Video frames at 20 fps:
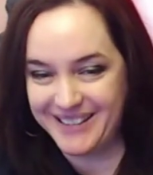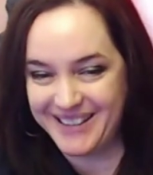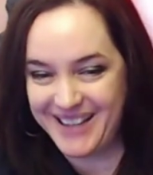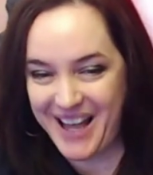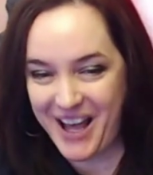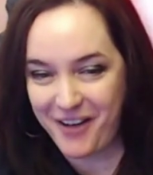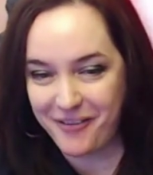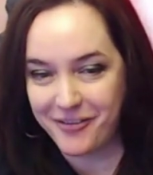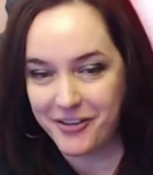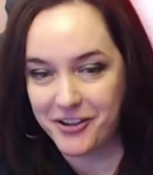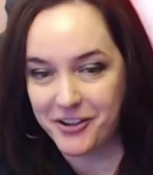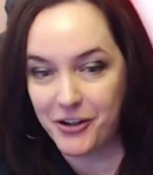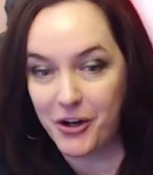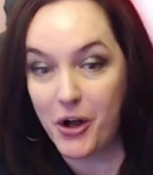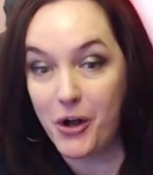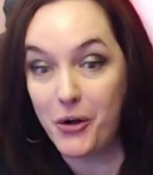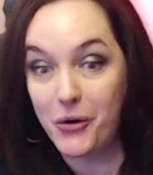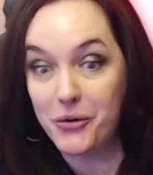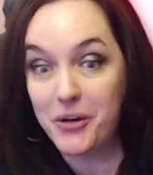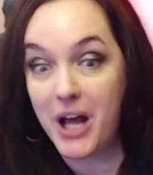have her
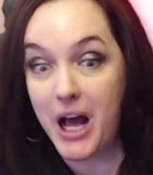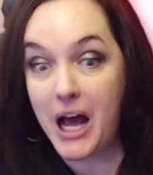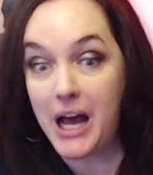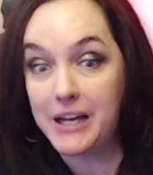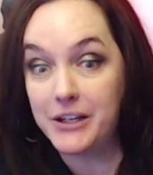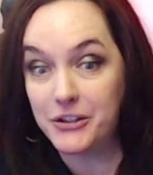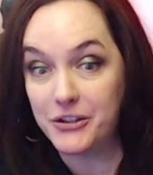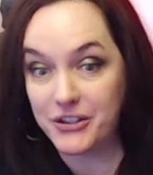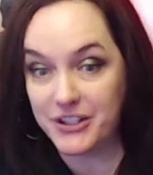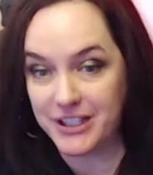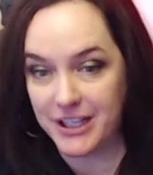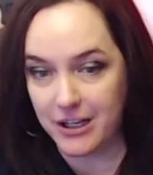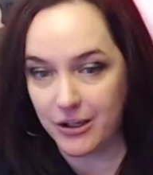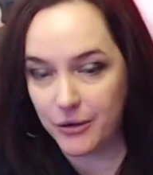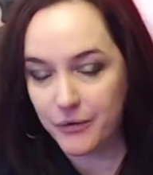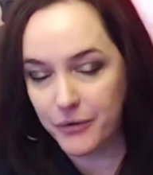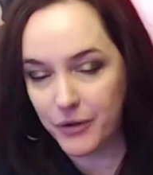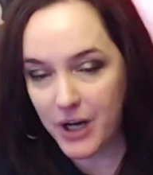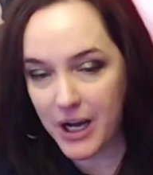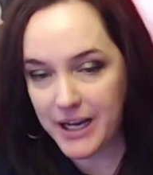own higher
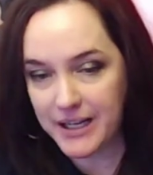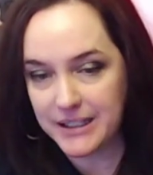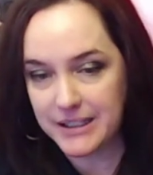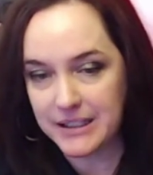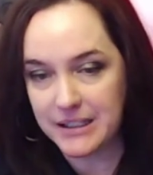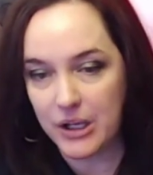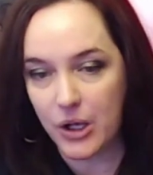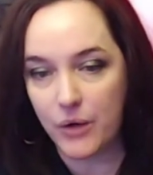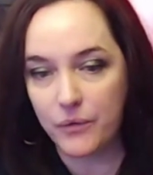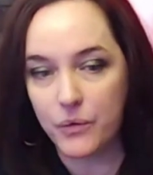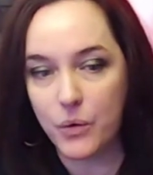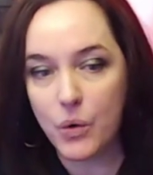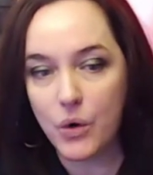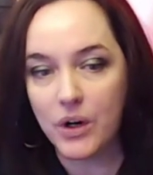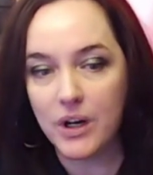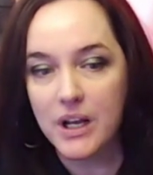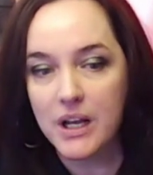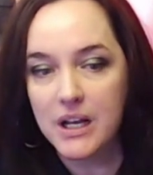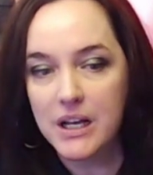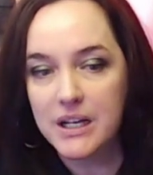self or highest self,
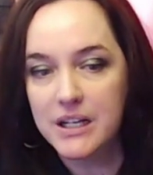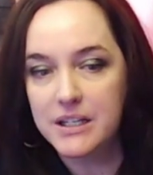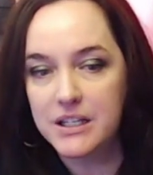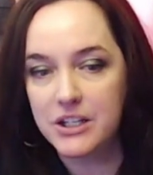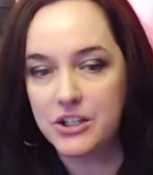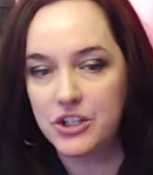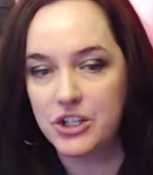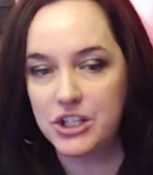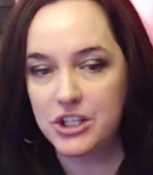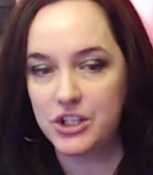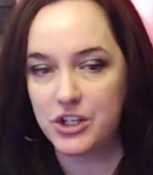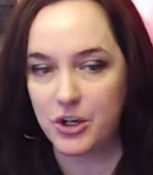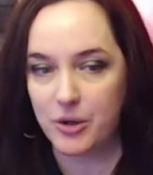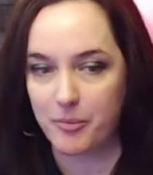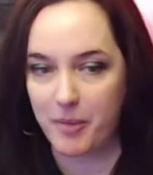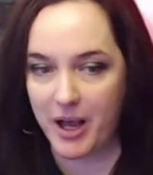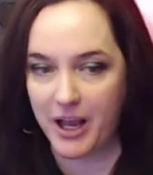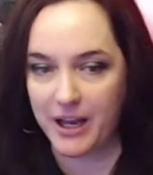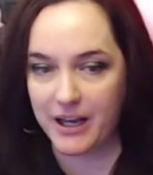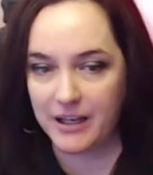or does she share
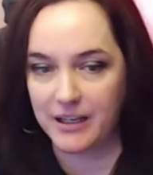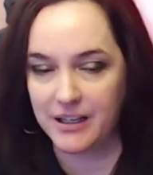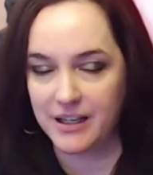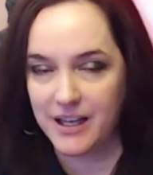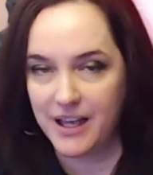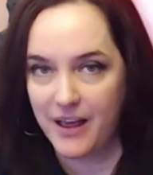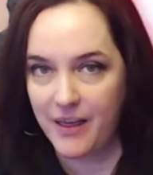mine?